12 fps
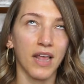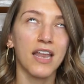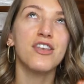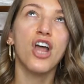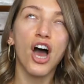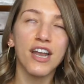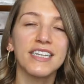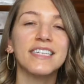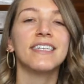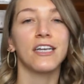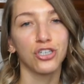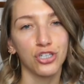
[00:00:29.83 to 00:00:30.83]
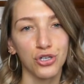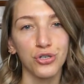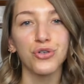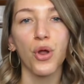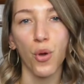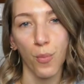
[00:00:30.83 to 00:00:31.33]

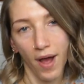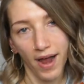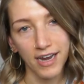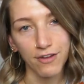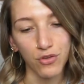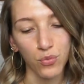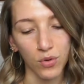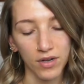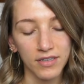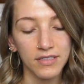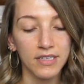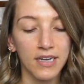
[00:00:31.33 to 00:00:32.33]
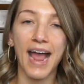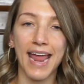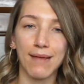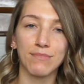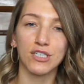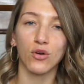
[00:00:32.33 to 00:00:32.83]
non-essential no-buy, if you will. I
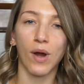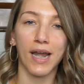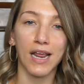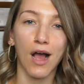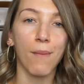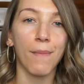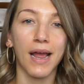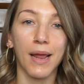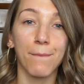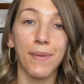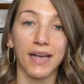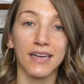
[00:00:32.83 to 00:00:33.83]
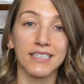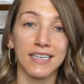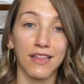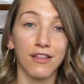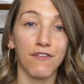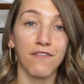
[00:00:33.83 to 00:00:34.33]
am still waiting on my Becca
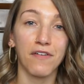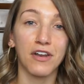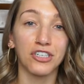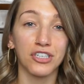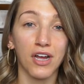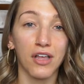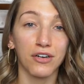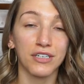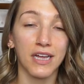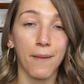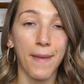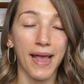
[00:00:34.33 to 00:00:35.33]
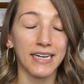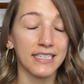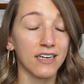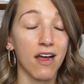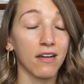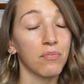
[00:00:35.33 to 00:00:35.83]
Skin Love foundation color to come back in
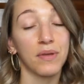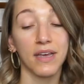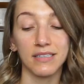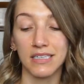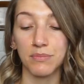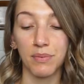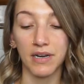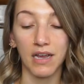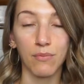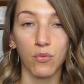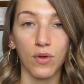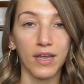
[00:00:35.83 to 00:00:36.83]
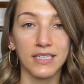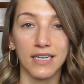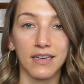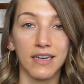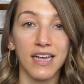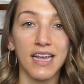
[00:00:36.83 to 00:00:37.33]
stock because it's been a couple weeks
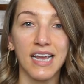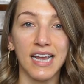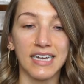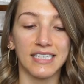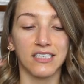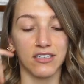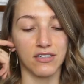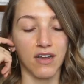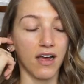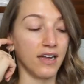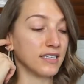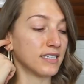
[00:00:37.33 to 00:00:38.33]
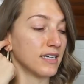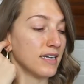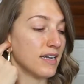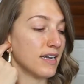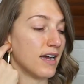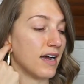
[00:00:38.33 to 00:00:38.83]
and it's still not
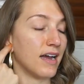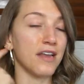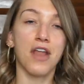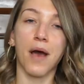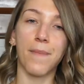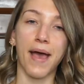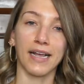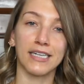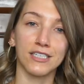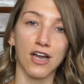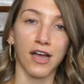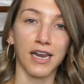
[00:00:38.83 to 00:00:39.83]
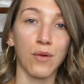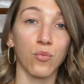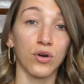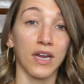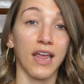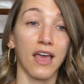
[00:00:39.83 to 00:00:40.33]
back in stock, and I'm
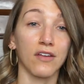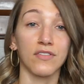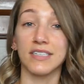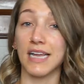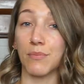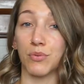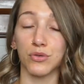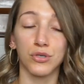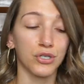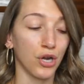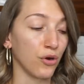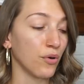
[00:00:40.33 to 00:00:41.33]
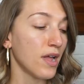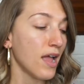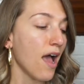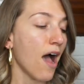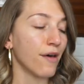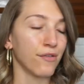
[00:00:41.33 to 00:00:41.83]
working out of a sample. So
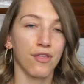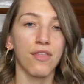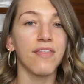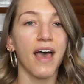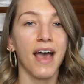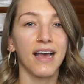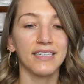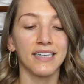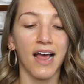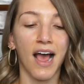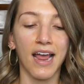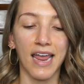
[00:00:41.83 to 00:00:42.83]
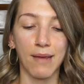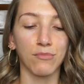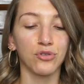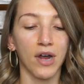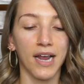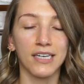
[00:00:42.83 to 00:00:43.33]
other than that, I
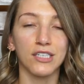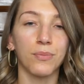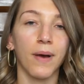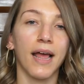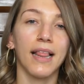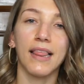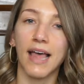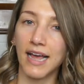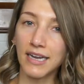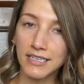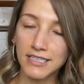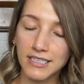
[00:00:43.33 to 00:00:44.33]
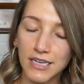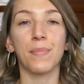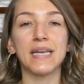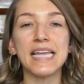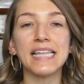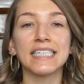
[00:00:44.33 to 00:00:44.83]
am trying to buy less.
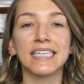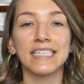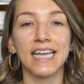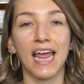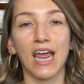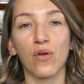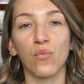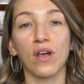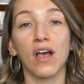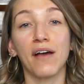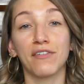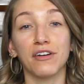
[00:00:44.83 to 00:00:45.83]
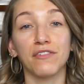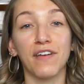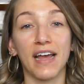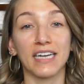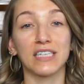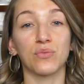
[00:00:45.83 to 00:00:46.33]
But needless to say, when Cover
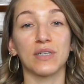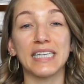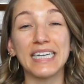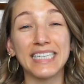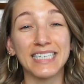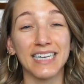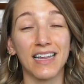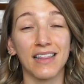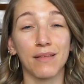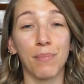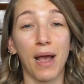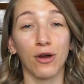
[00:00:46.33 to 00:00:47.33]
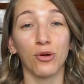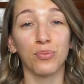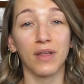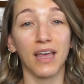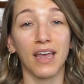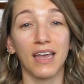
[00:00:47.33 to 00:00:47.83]
FX released the Power
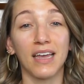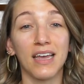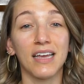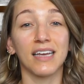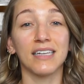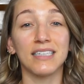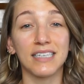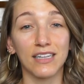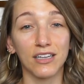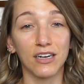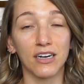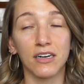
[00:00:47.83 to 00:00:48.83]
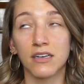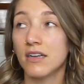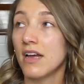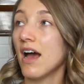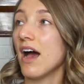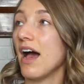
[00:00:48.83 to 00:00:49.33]
Play Concealer,
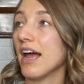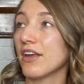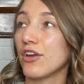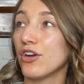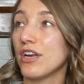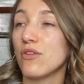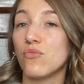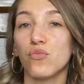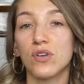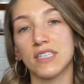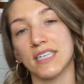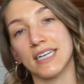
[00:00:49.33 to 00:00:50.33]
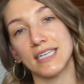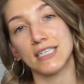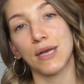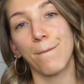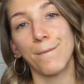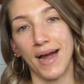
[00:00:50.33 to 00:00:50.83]
I couldn't
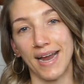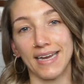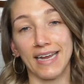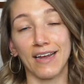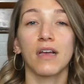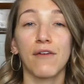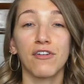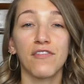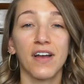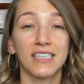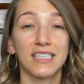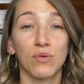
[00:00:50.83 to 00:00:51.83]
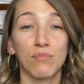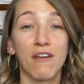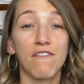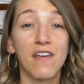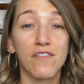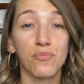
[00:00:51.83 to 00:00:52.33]
resist buying it. Cover FX is one of
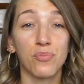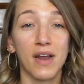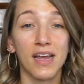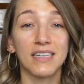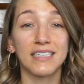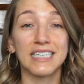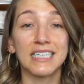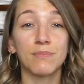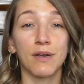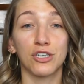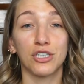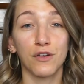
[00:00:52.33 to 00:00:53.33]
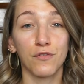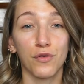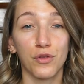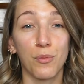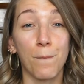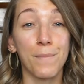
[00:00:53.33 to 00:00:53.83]
my favorite brands, especially for
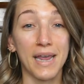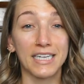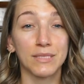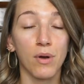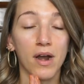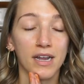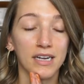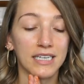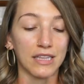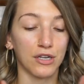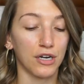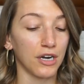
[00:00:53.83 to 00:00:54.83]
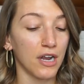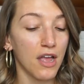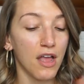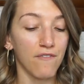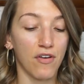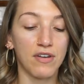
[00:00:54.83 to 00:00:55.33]
their base products, like their
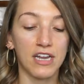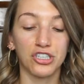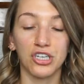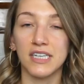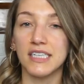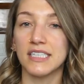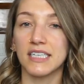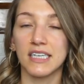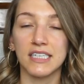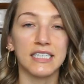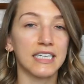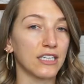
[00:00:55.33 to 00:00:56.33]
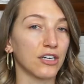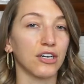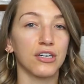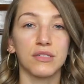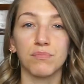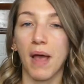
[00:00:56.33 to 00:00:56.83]
foundations,
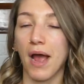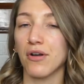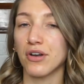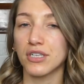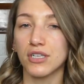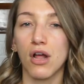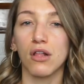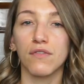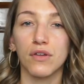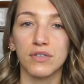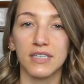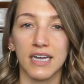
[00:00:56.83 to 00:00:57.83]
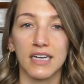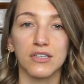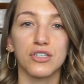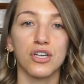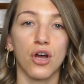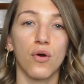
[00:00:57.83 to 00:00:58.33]
concealers, powders, all of those
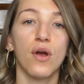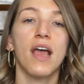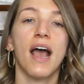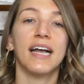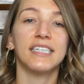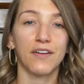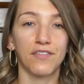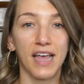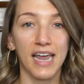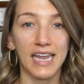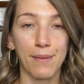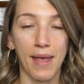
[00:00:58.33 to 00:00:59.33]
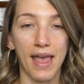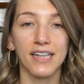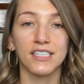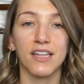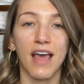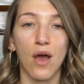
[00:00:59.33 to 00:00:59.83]
things. So I definitely had to get my
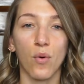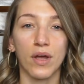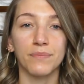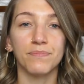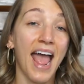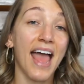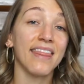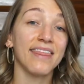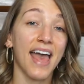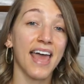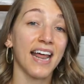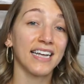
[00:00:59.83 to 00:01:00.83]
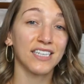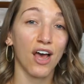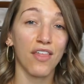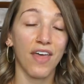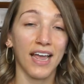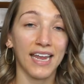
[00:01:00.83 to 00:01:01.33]
hands on that one. And then I
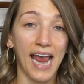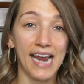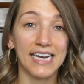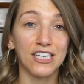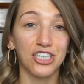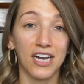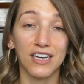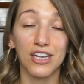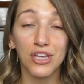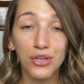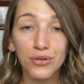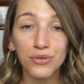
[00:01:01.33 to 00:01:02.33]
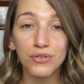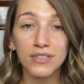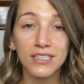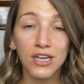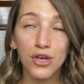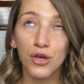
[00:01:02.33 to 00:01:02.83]
saw that Katie Jane
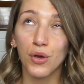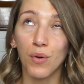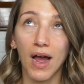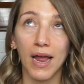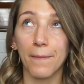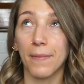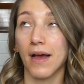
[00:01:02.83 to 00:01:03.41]
Hughes, who I'm